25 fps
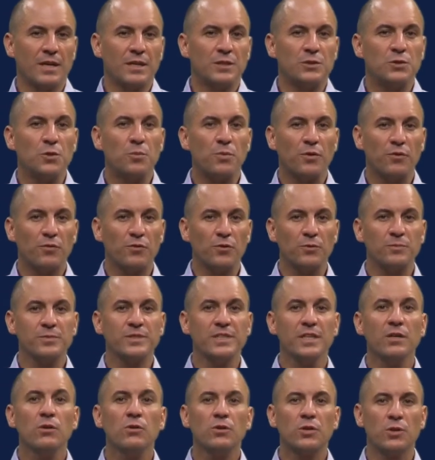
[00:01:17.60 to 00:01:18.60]
To perform
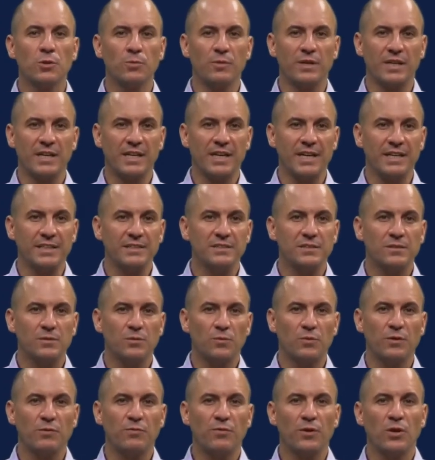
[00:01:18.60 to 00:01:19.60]
single-qubit gates,
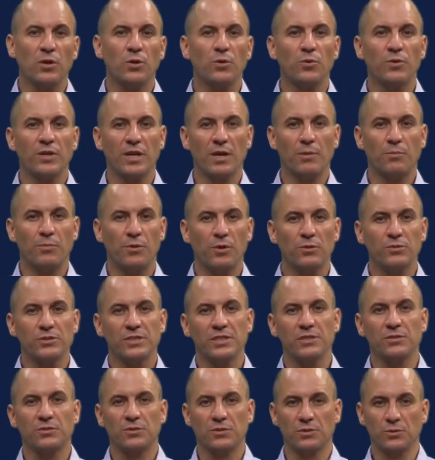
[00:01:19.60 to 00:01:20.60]
we follow the approach
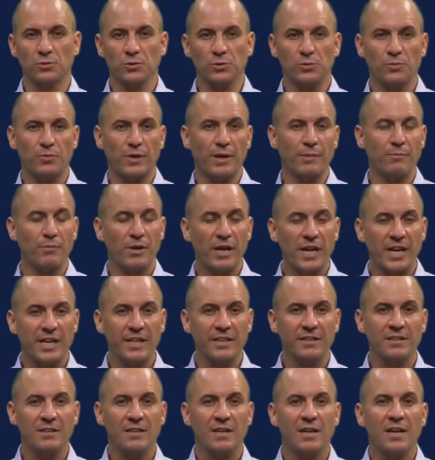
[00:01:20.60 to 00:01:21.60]
introduced by
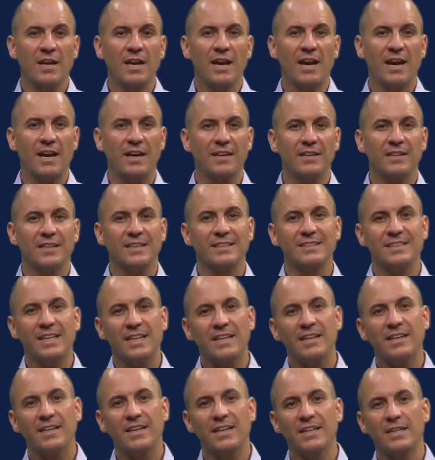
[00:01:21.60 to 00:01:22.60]
Brian, adding a
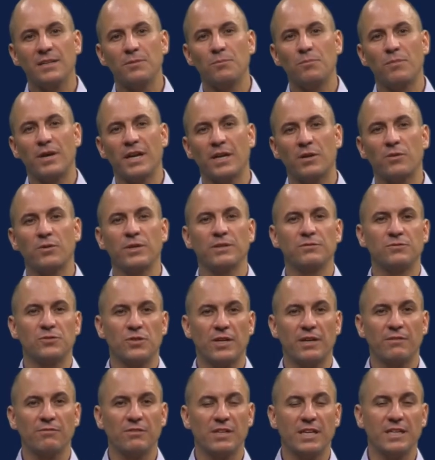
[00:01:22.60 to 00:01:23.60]
dedicated microwave
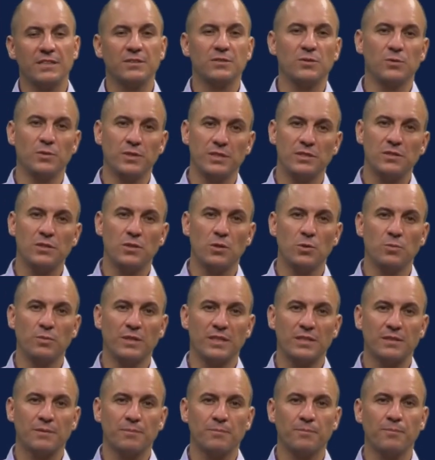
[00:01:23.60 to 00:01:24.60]
drive line to each qubit.
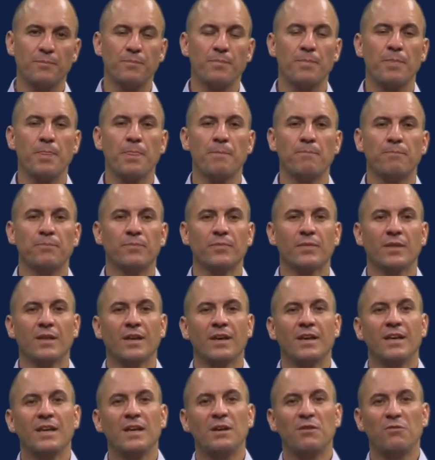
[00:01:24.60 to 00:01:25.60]

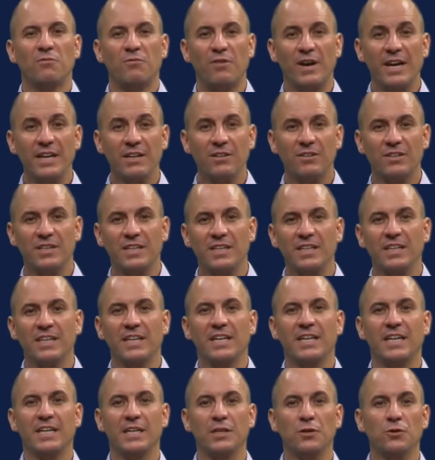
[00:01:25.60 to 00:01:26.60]
Finally,
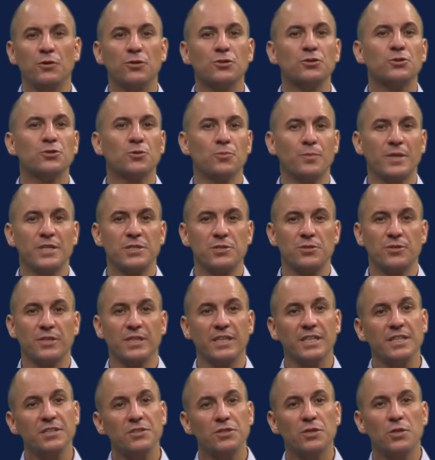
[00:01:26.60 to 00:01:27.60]
in order to measure
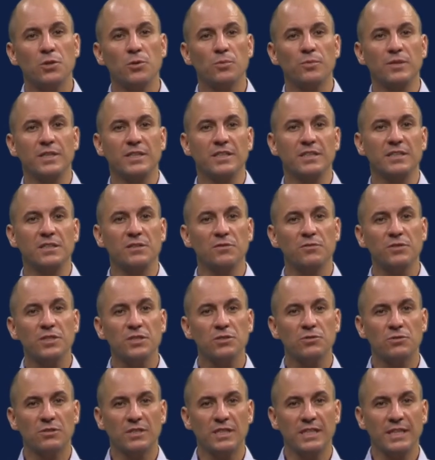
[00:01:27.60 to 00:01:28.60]
each qubit
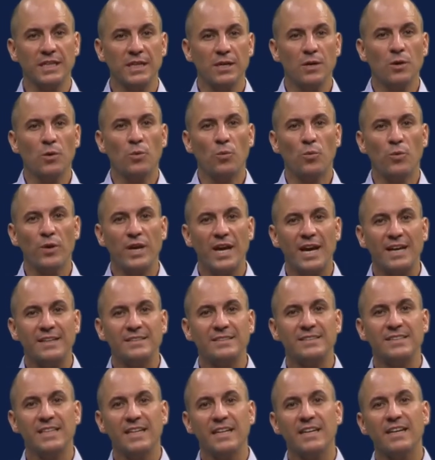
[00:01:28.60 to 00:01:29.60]
individually, we
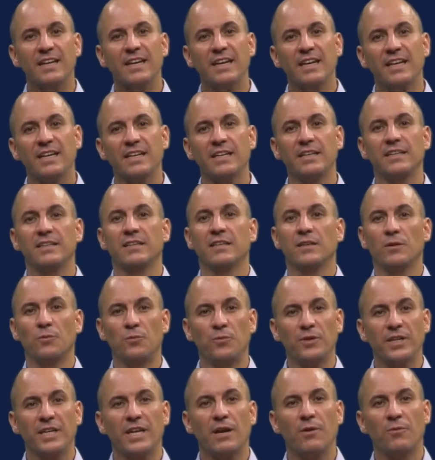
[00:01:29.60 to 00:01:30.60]
add dedicated
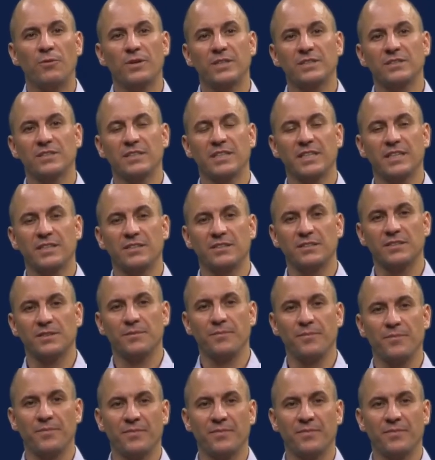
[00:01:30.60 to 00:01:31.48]
readout resonators.